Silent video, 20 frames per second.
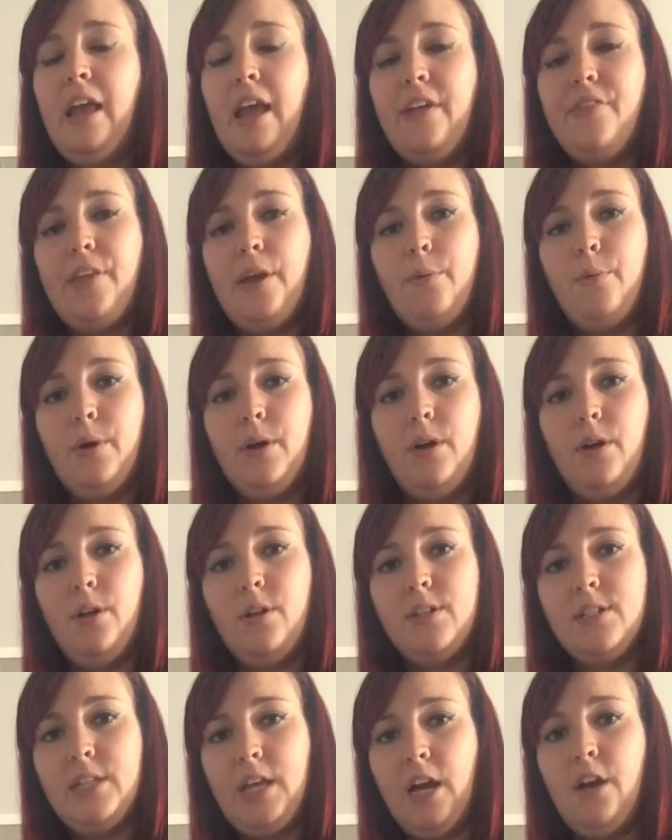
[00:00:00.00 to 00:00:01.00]
They
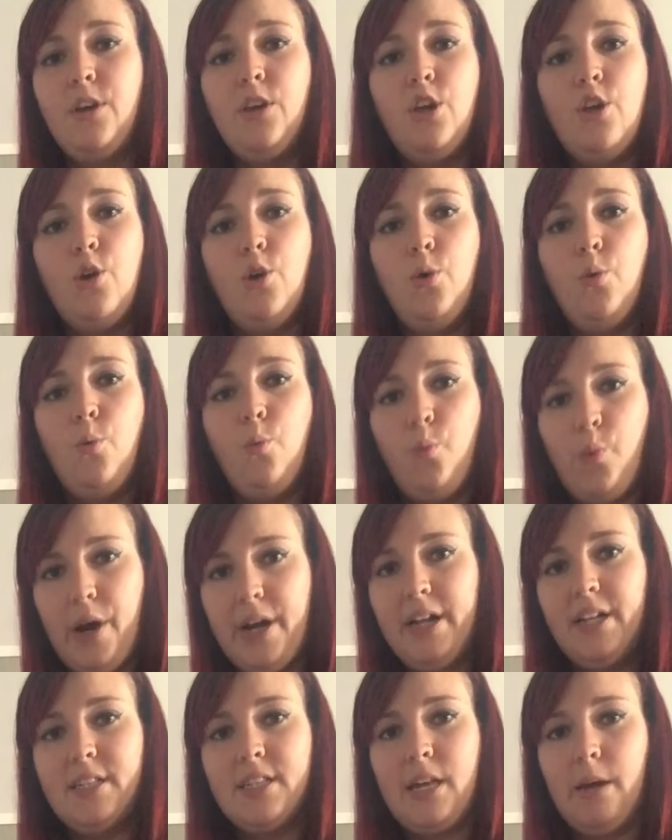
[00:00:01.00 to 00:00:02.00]
will tell you
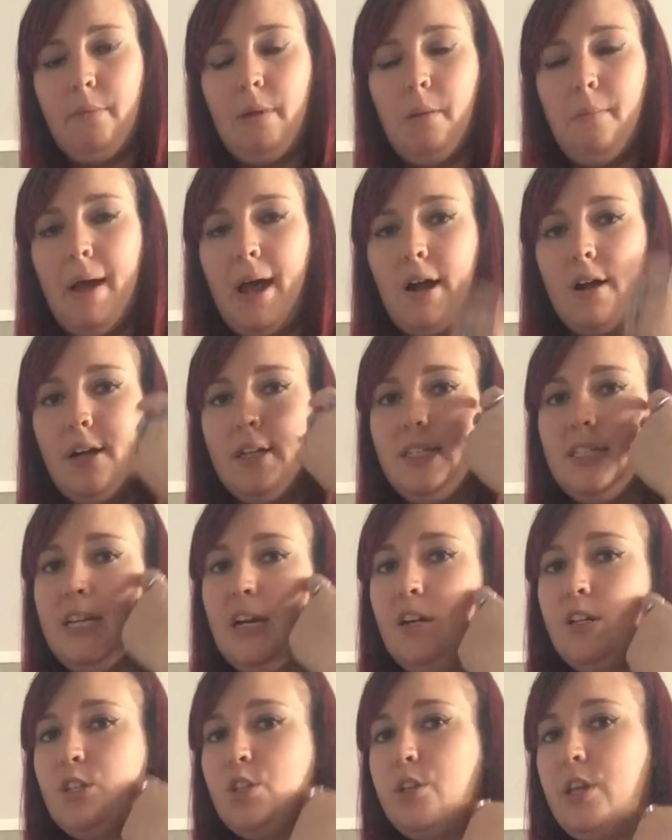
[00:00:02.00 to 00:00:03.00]
when it's coming back on
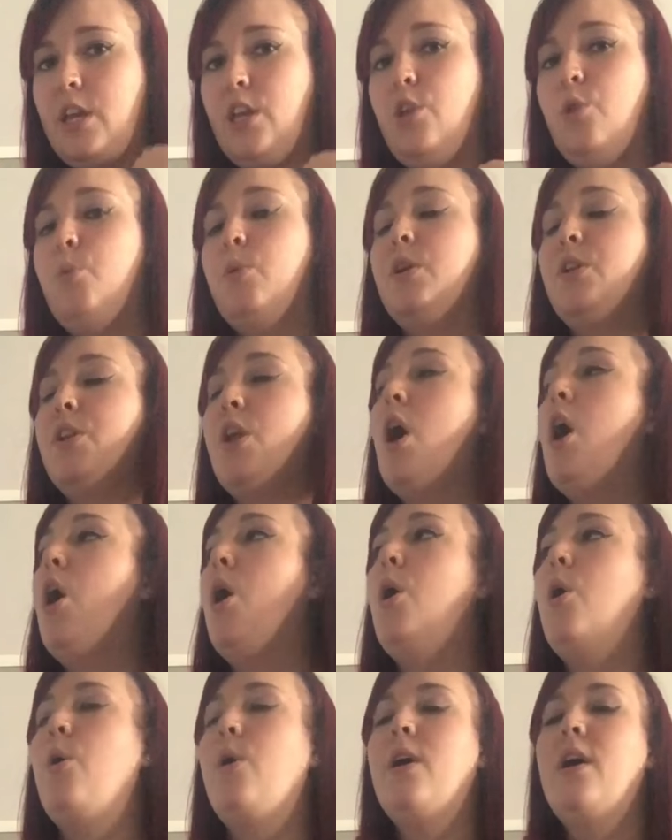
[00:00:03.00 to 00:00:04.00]
sale so that you will
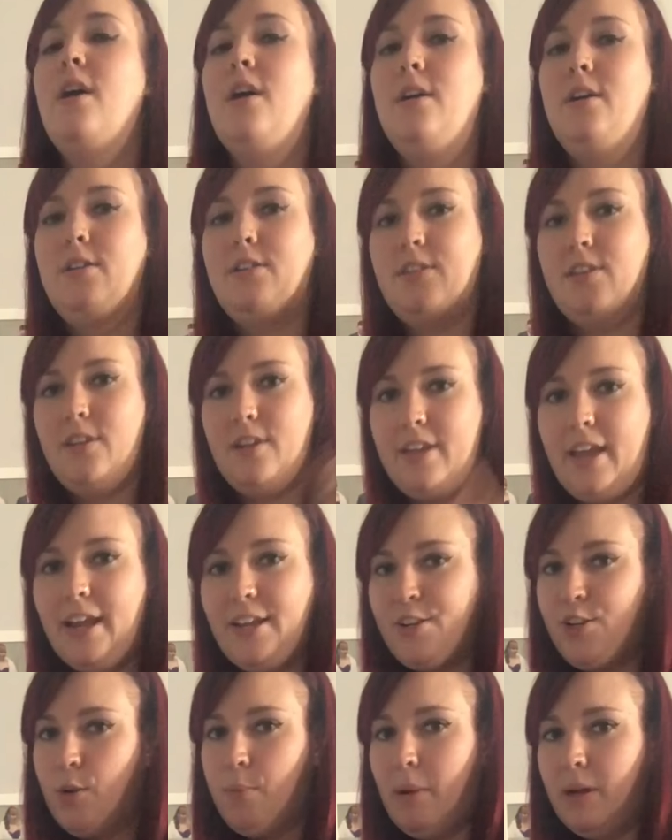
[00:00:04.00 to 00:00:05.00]
know to
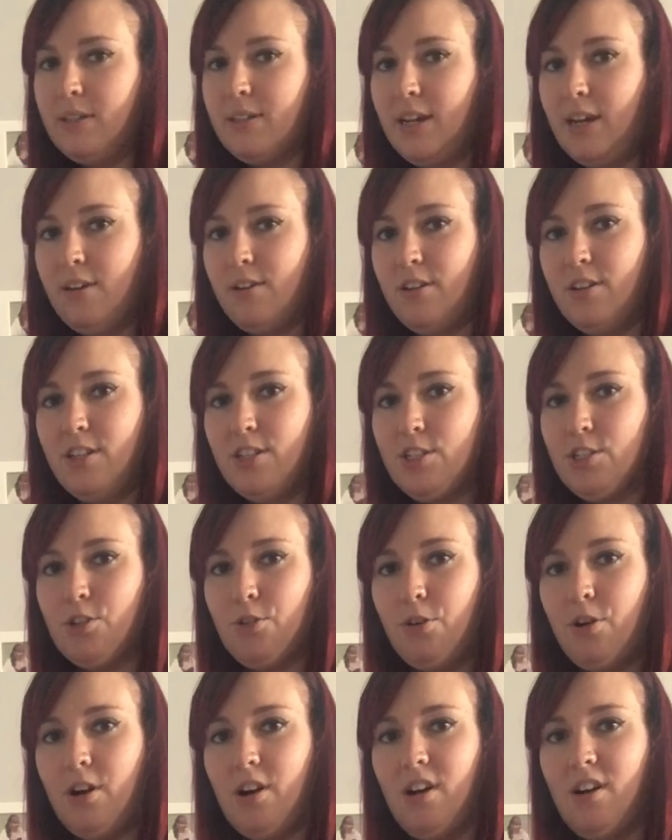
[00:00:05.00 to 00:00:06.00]
get your butt down to the
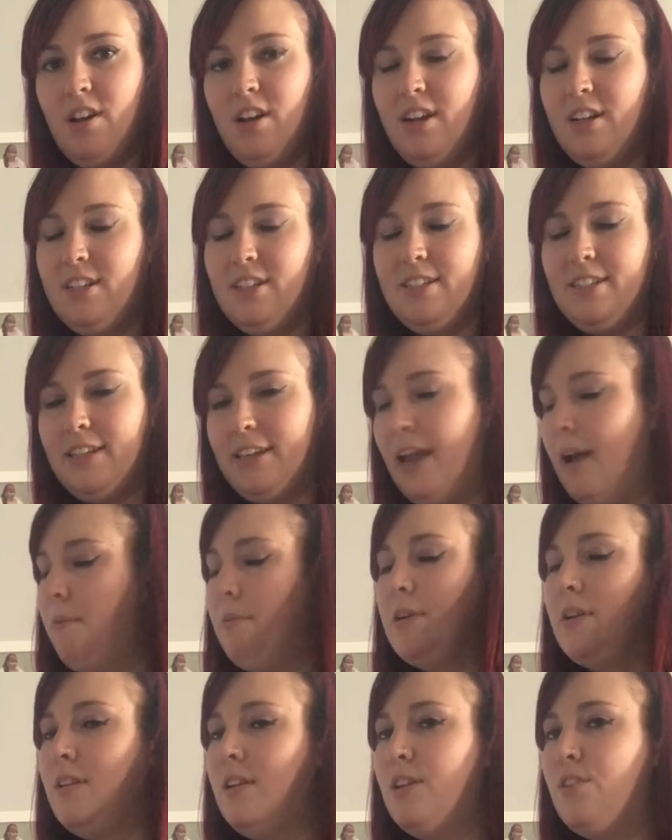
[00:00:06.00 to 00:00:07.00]
store to get
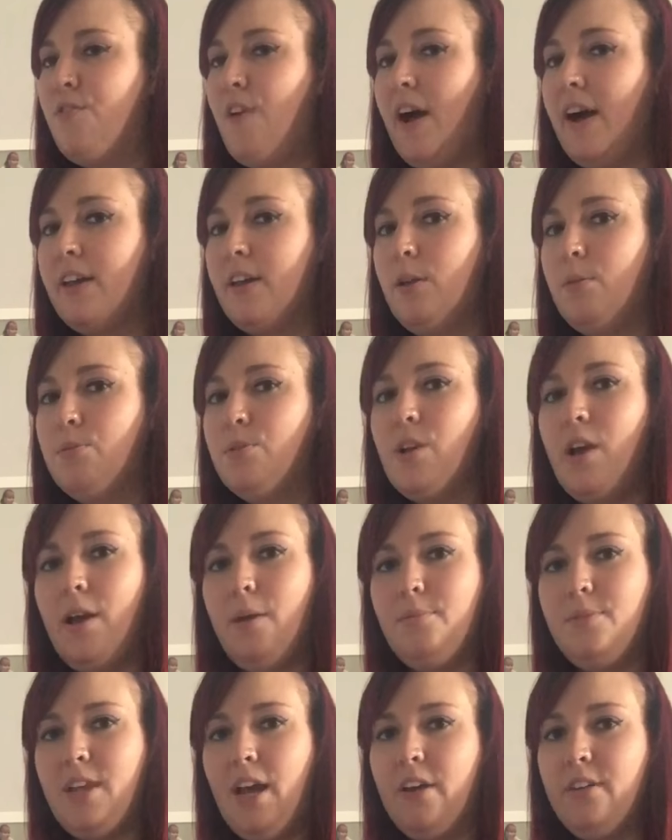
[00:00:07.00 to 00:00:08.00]
one of these vacuums. I
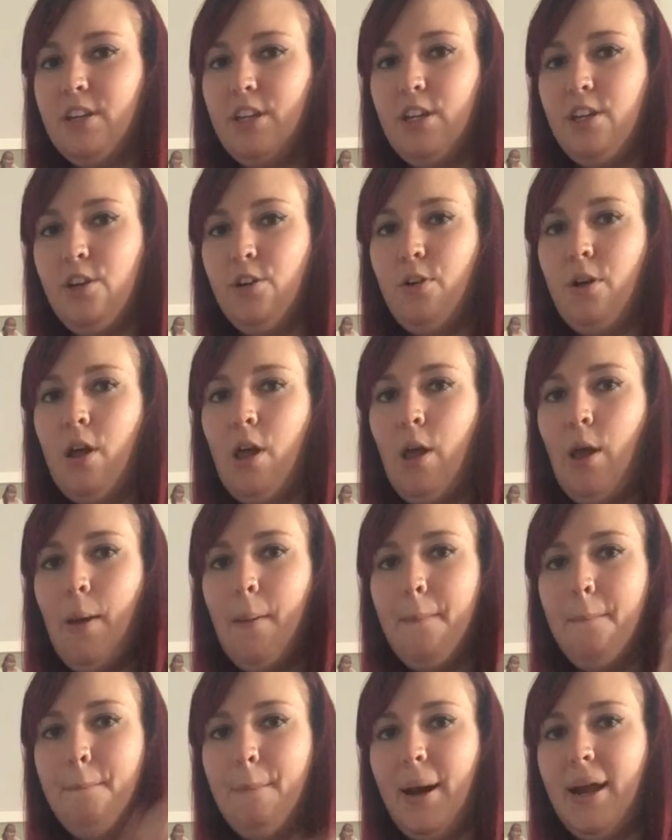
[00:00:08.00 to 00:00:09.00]
am telling you,
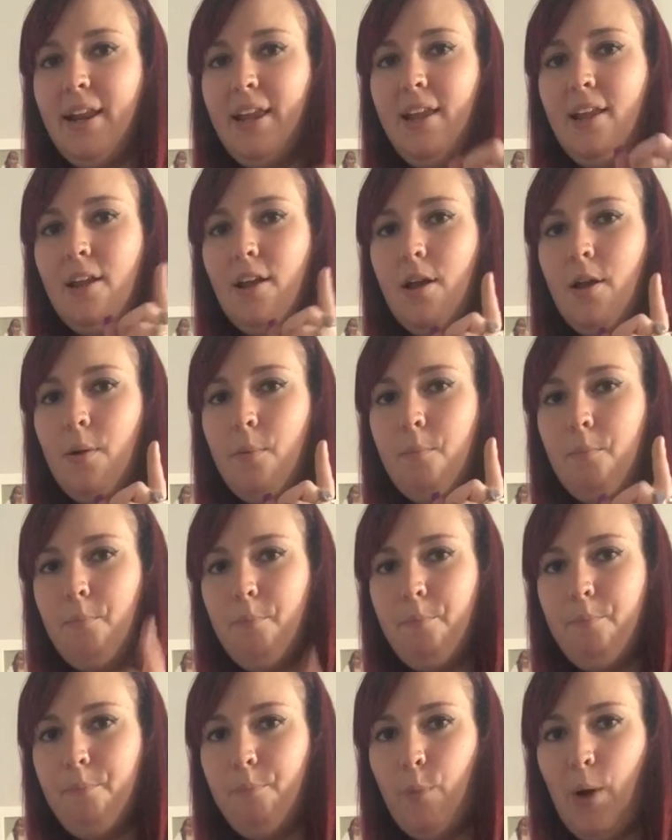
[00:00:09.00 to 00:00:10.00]
money
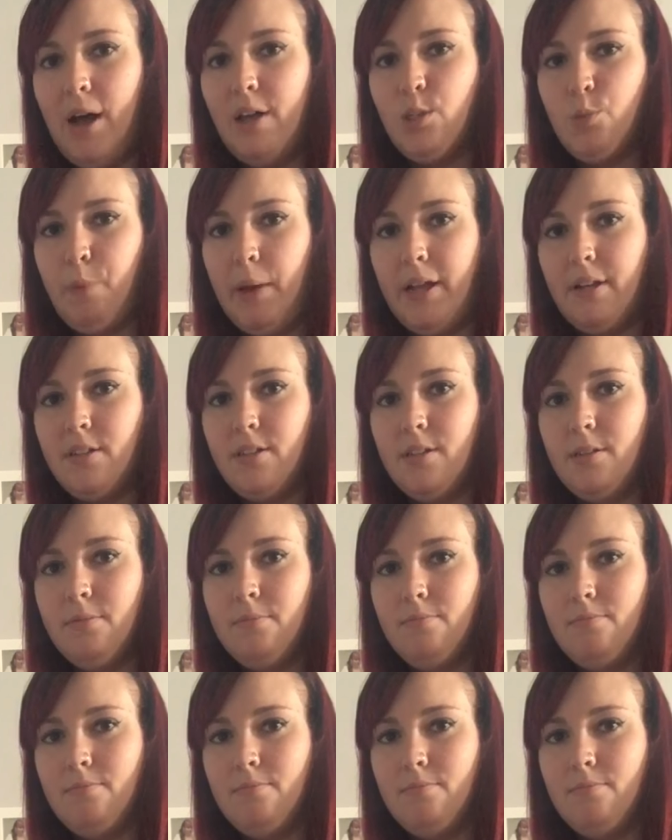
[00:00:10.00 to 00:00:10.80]
well spent.